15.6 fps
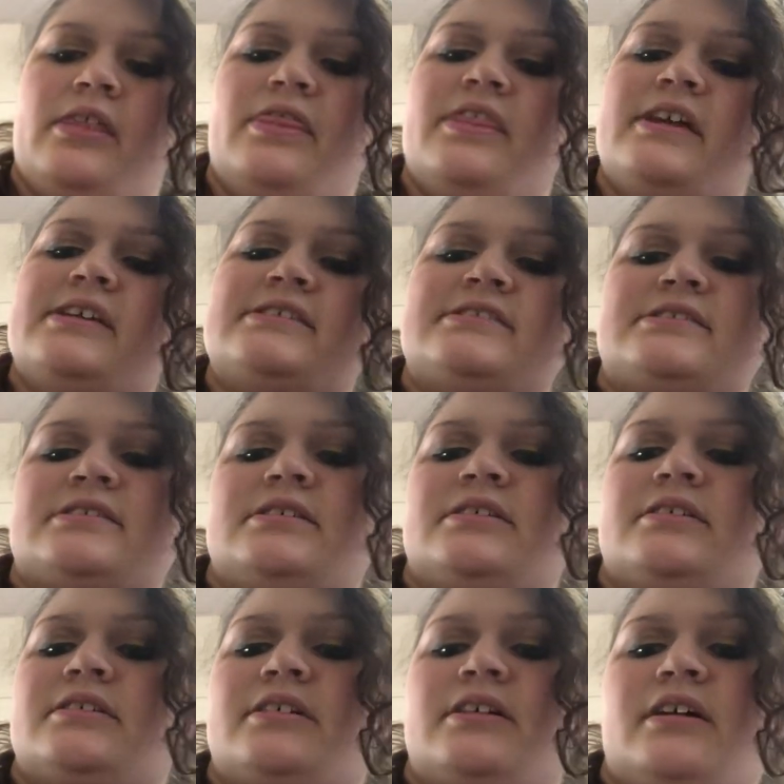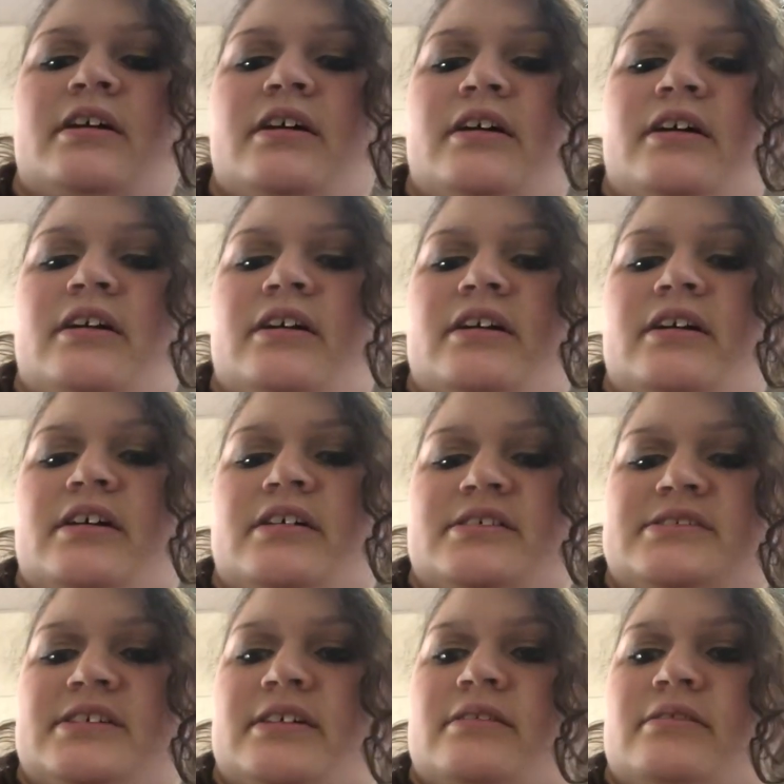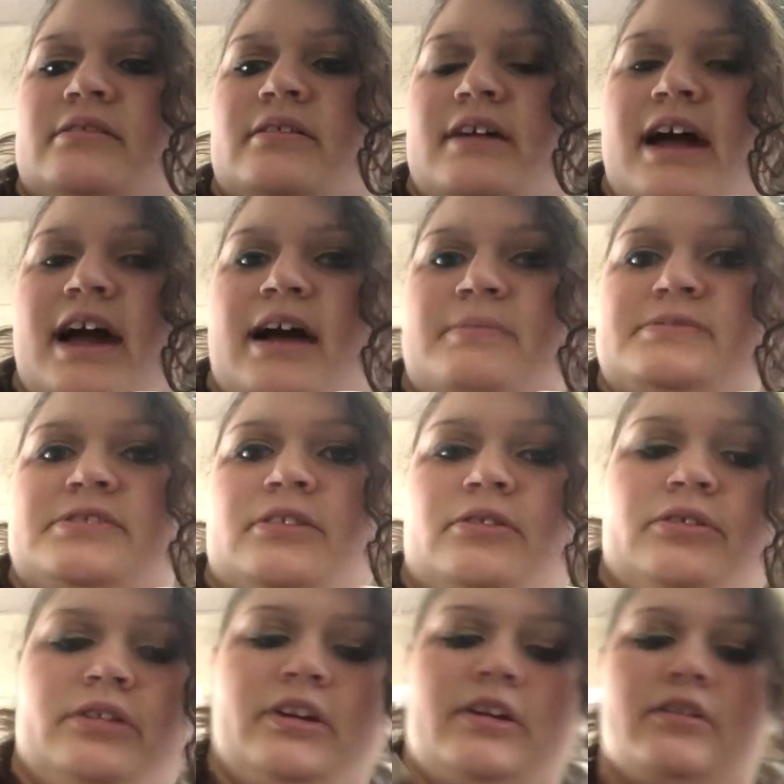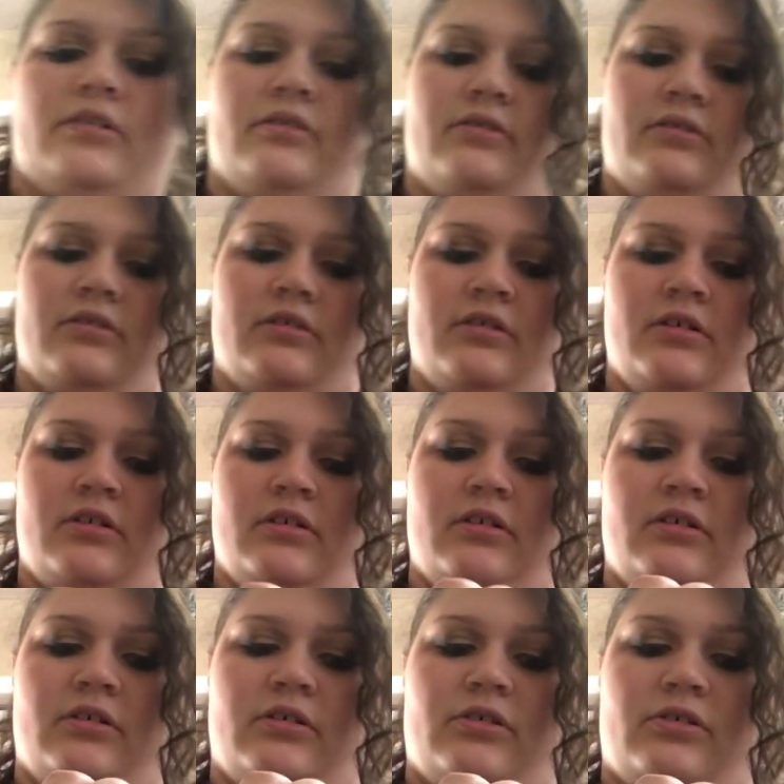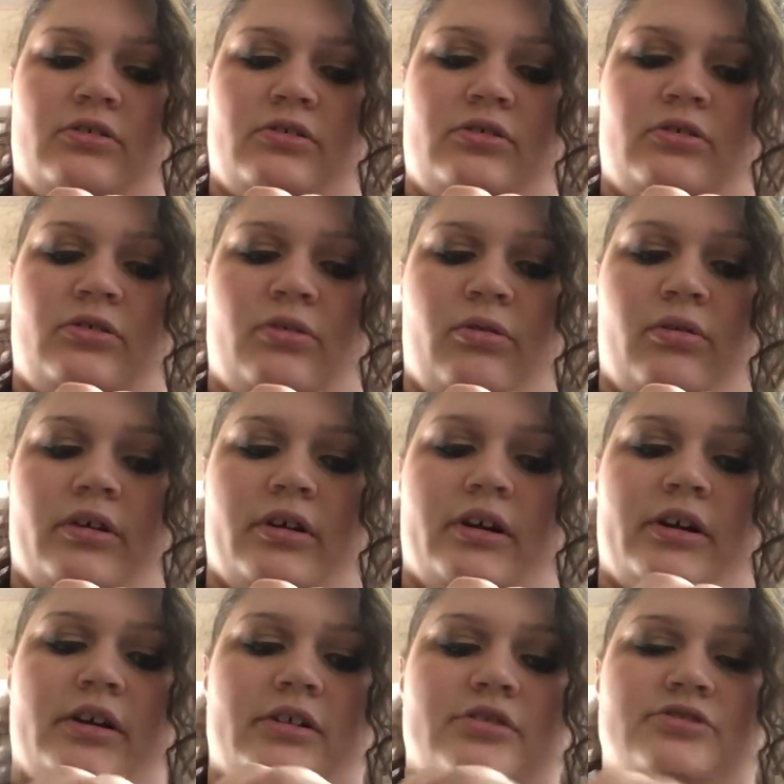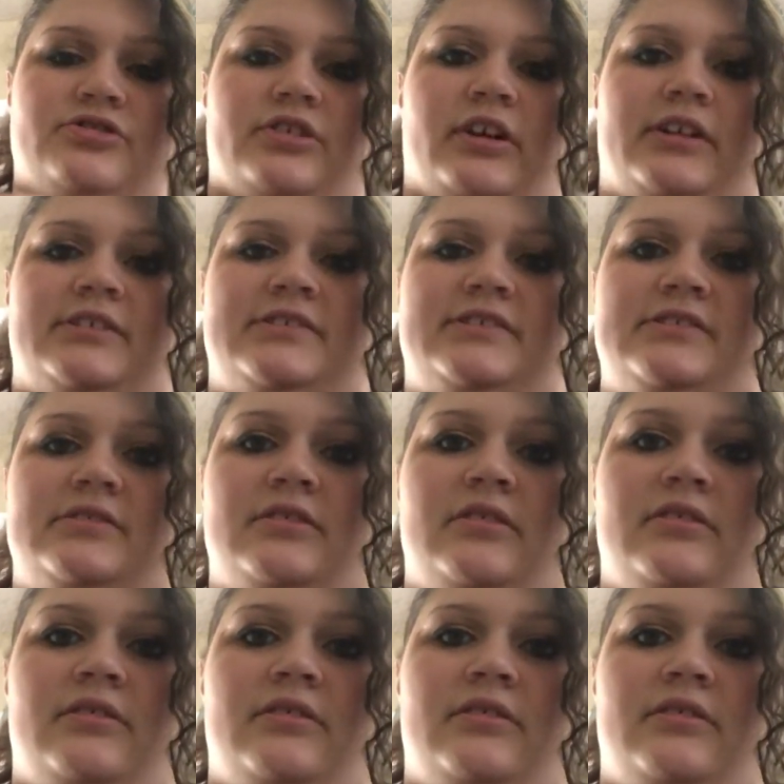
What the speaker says: This is absolutely gorgeous.